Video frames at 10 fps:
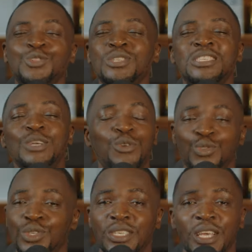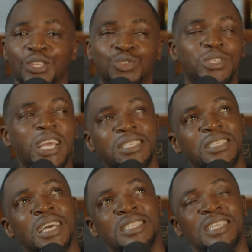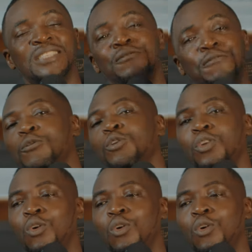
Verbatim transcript: don't say you want to, to get a certain phone